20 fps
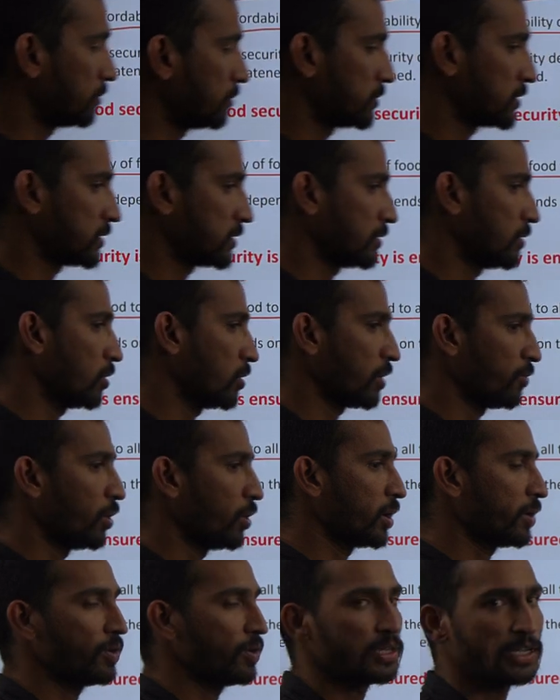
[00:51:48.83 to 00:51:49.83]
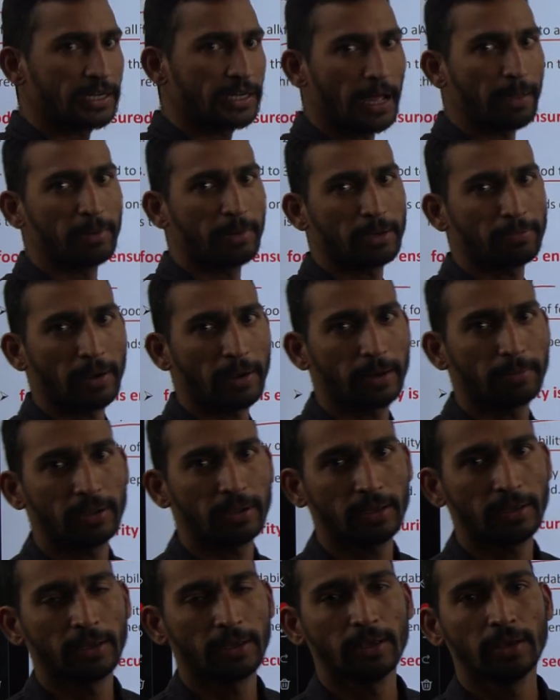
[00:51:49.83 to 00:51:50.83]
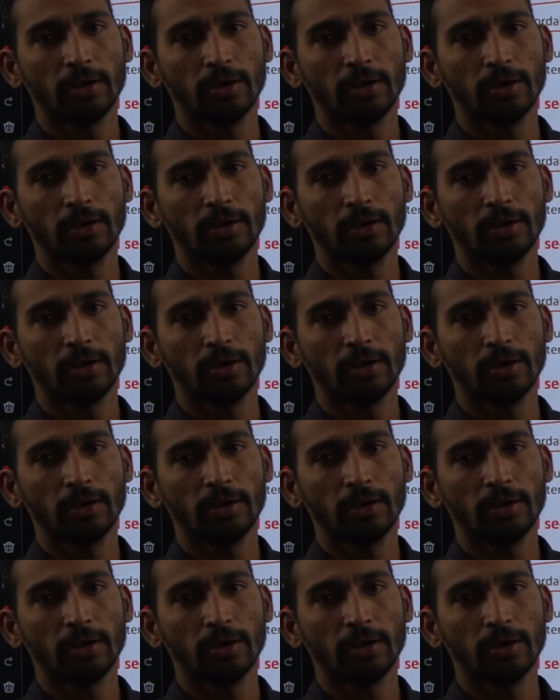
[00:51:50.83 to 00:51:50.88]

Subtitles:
times, okay, whatever the time it might be,